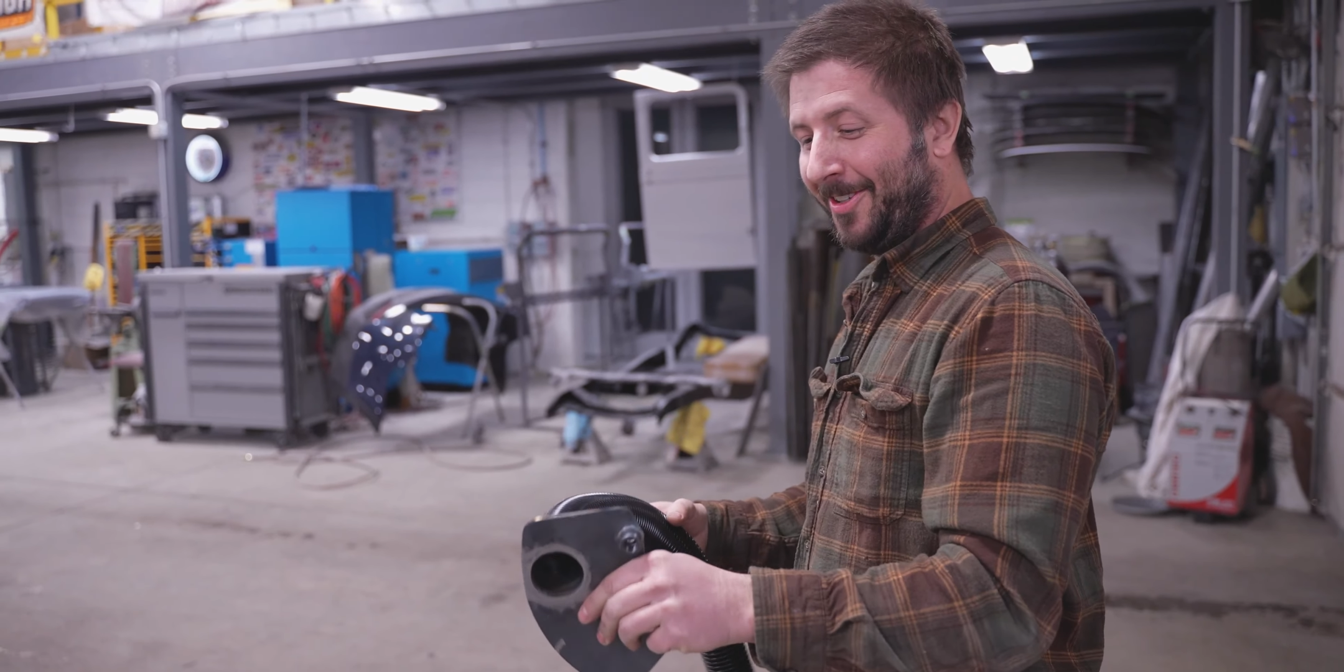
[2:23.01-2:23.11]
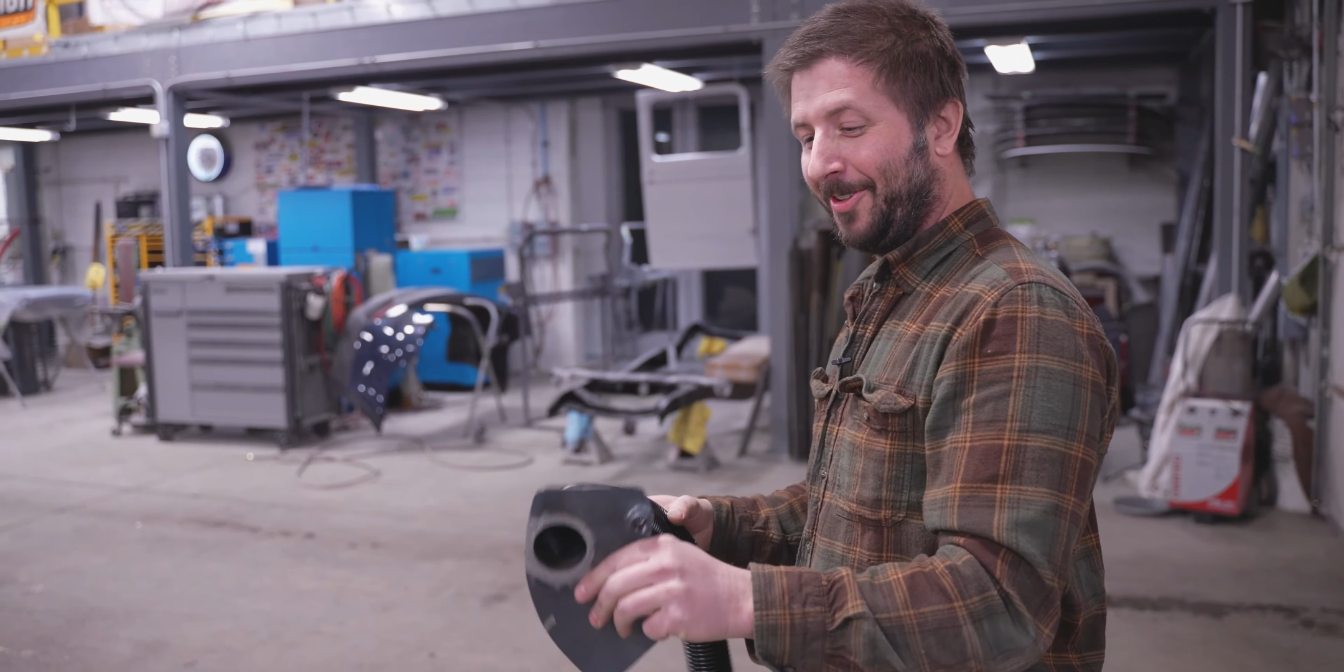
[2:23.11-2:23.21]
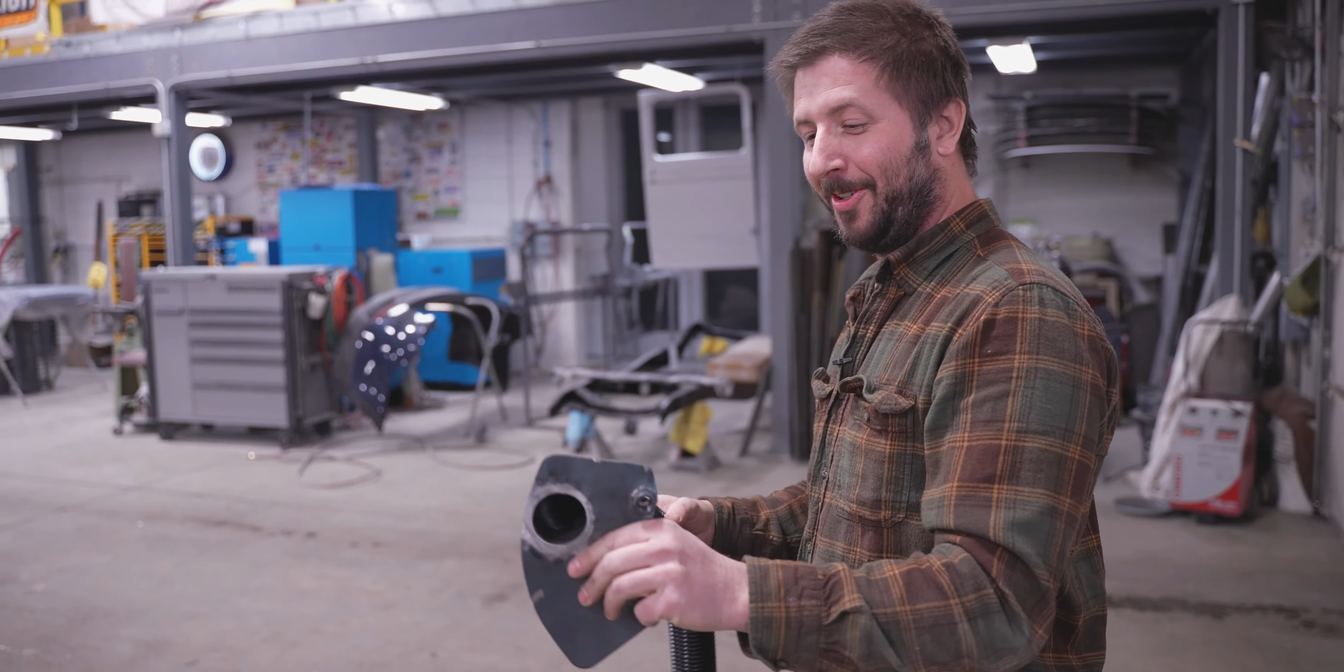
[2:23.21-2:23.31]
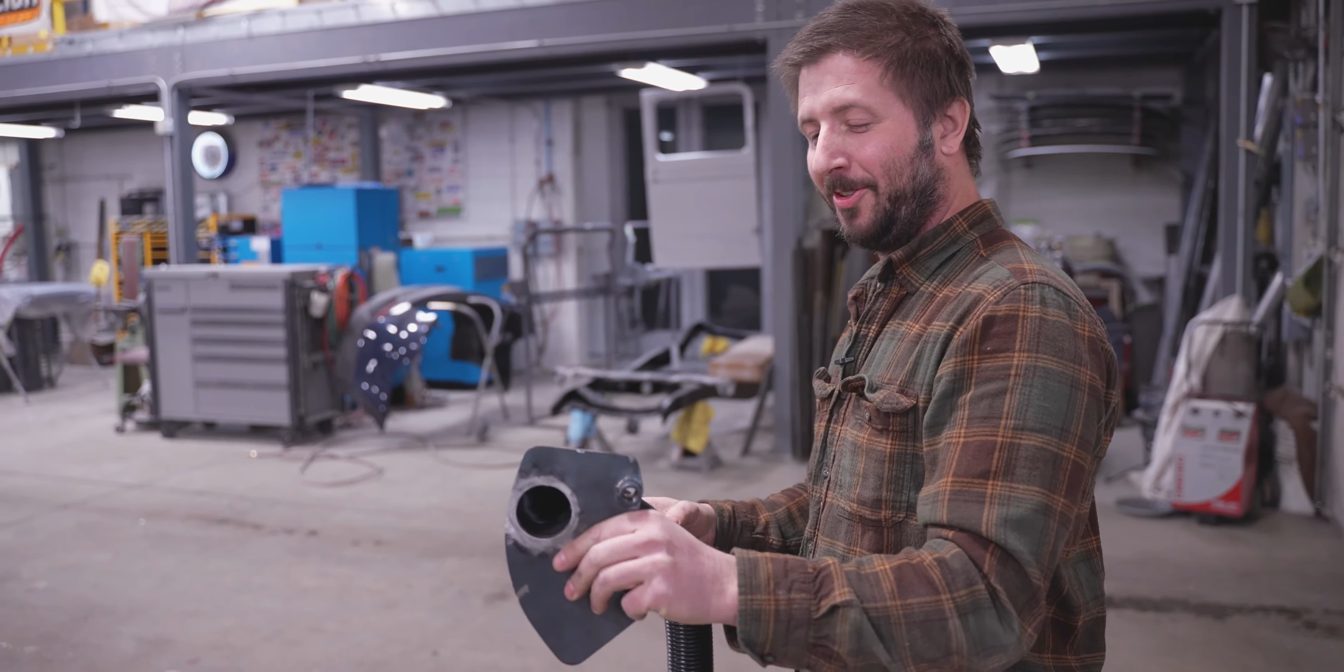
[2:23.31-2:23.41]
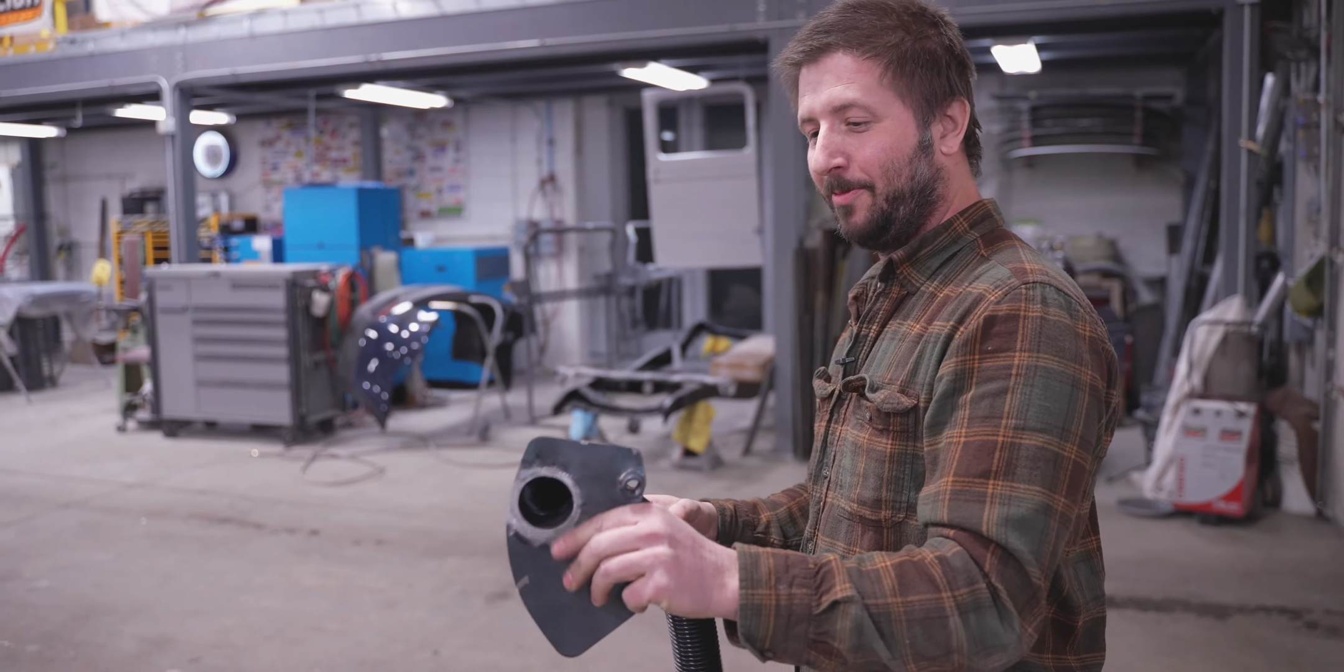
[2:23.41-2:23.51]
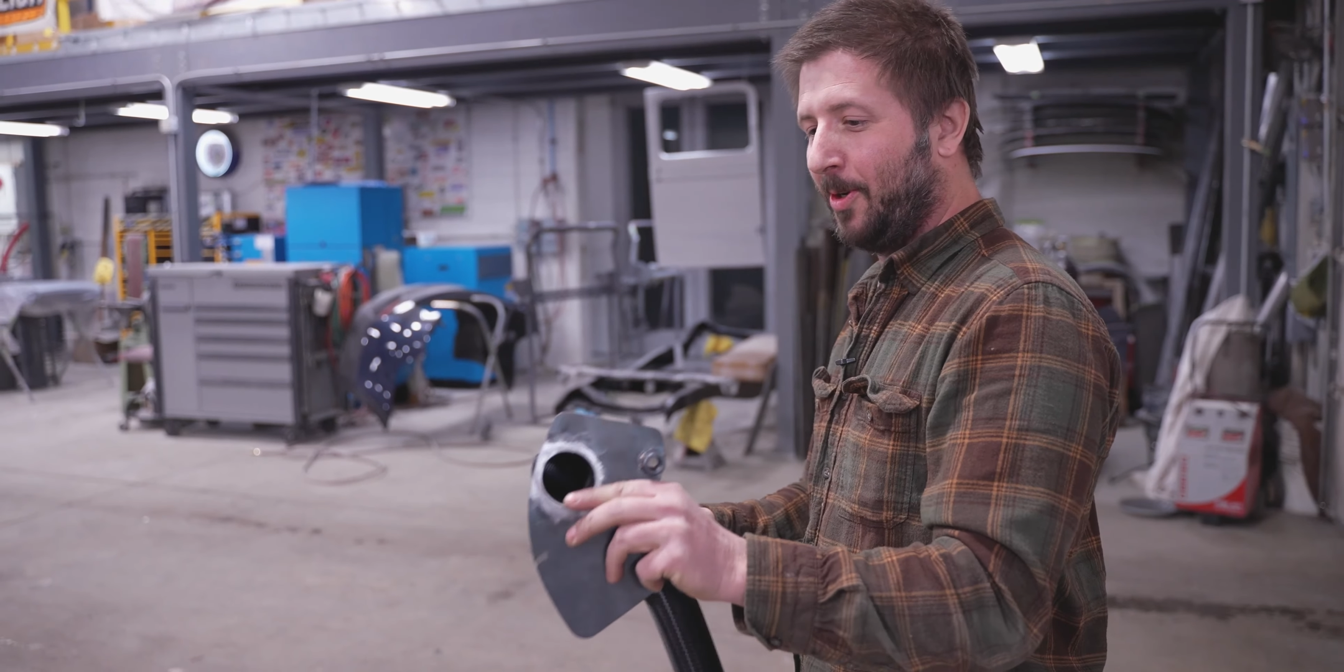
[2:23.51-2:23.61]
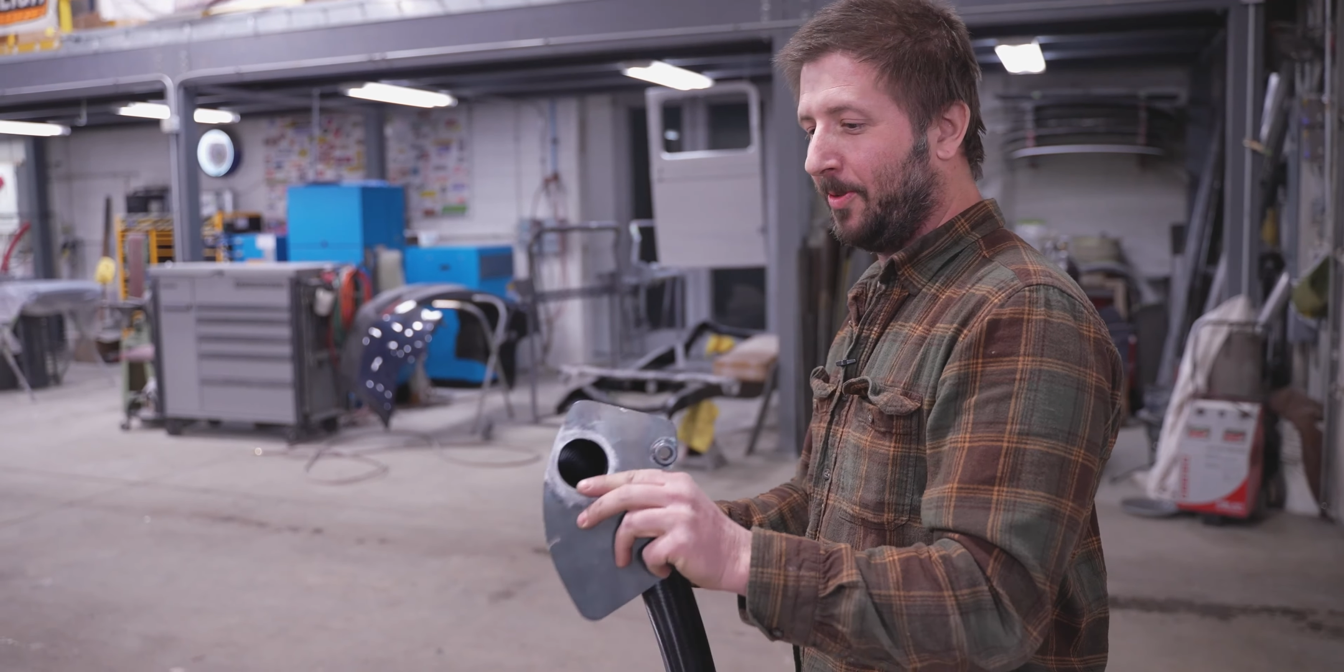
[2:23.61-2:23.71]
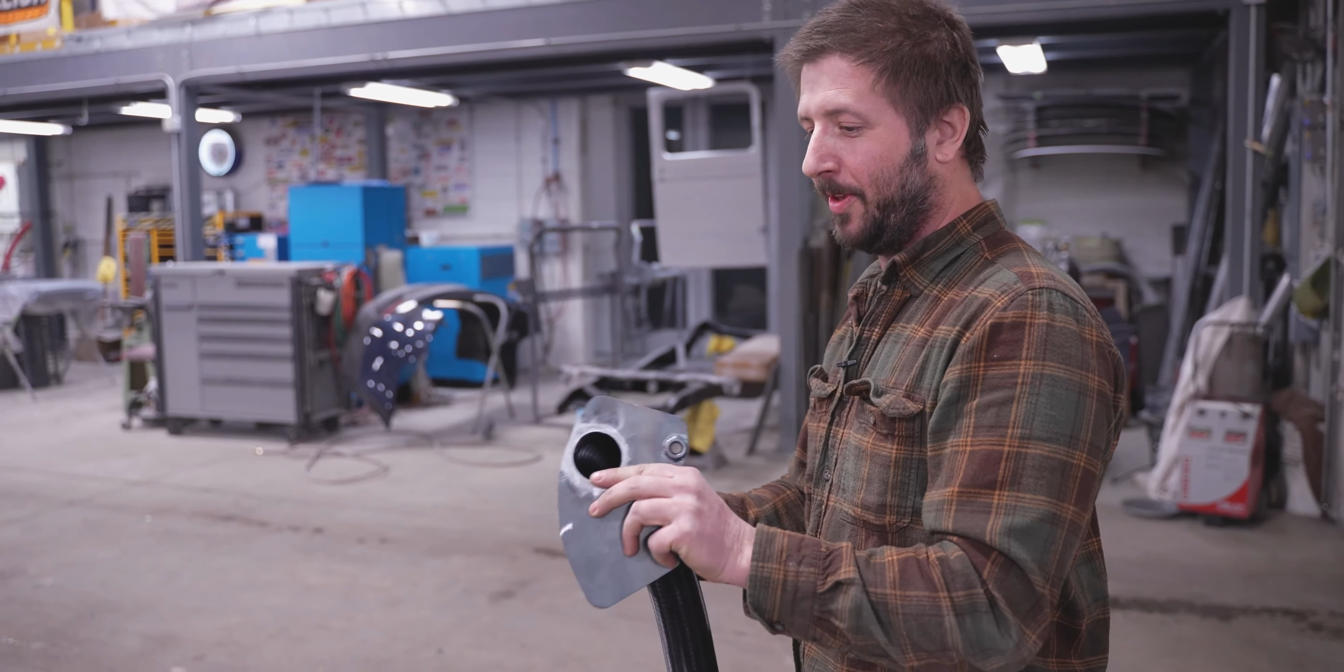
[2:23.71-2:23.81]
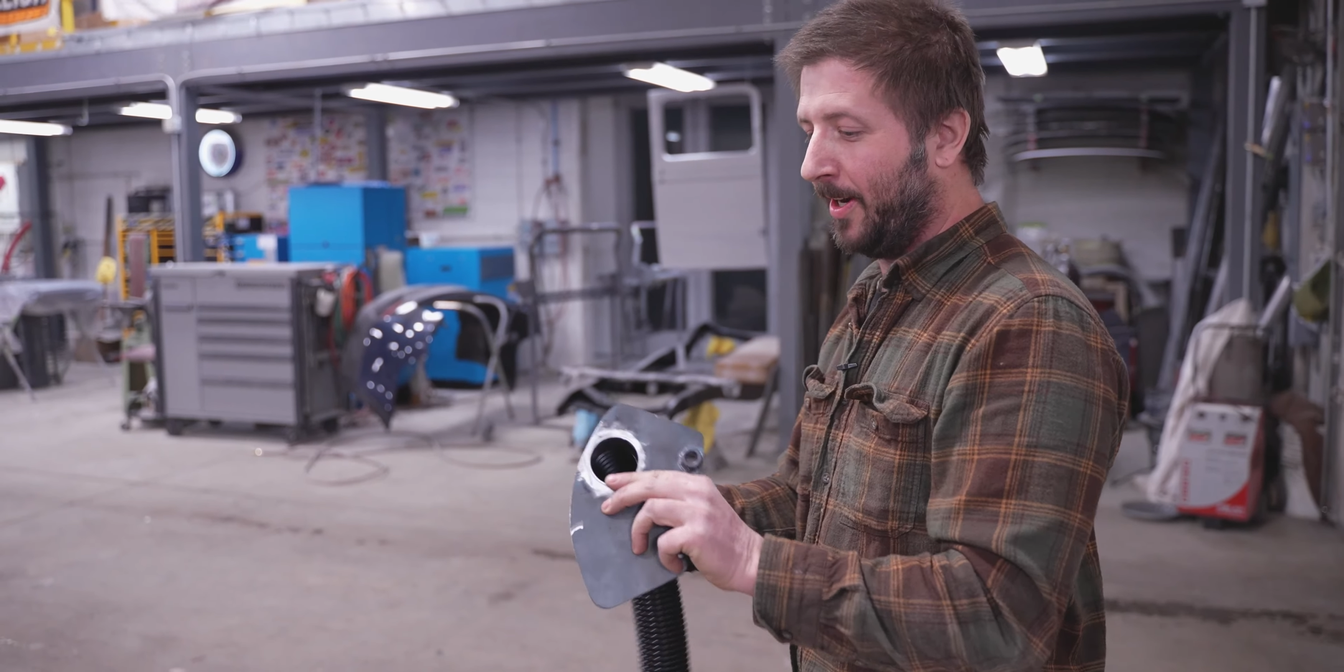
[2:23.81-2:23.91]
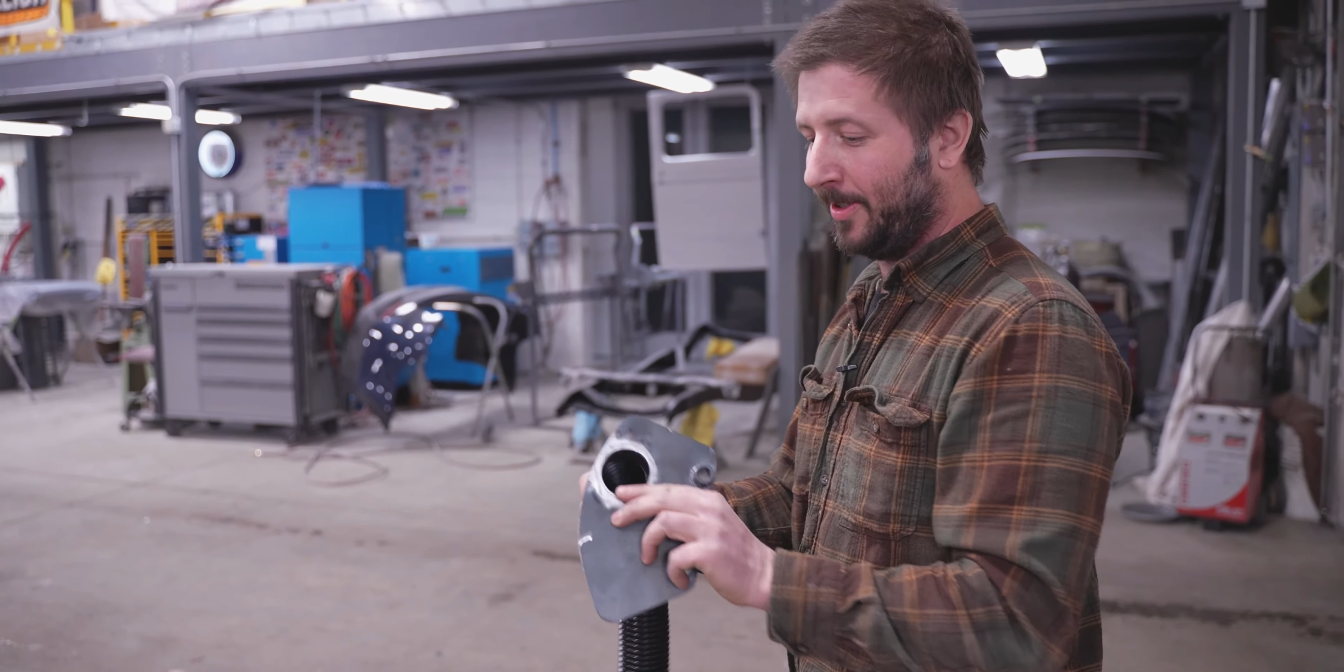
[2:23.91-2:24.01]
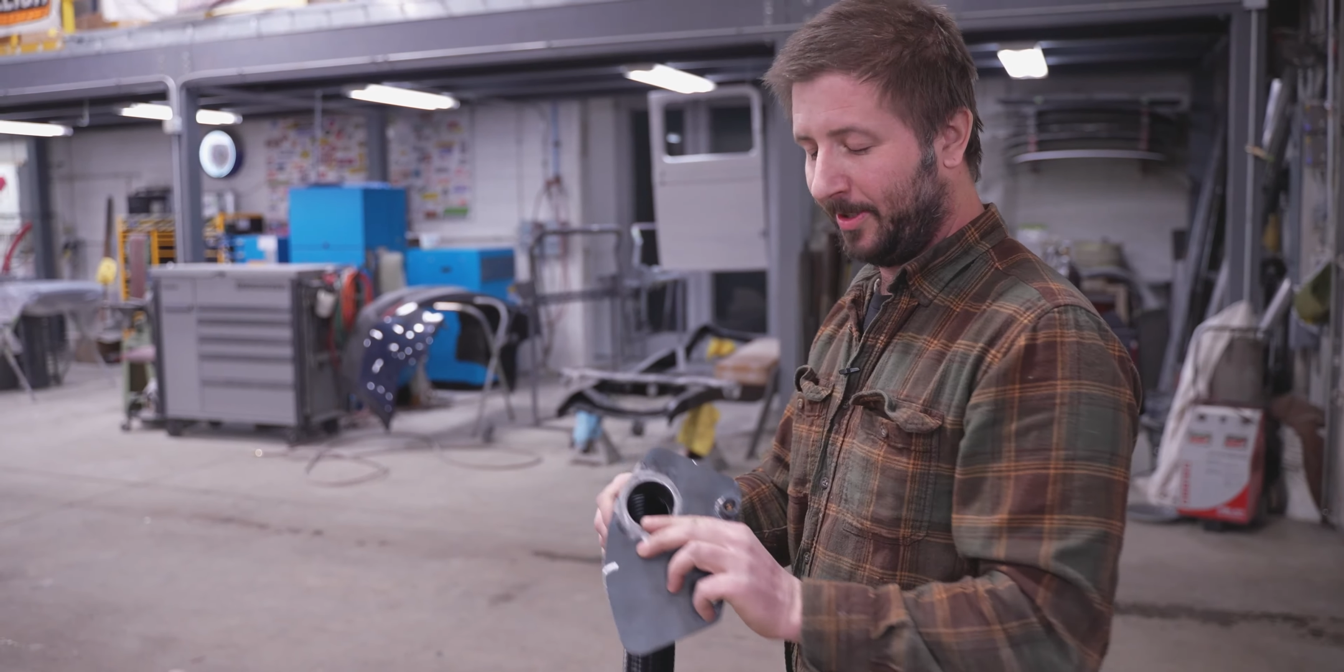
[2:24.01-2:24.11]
so this will bolt there.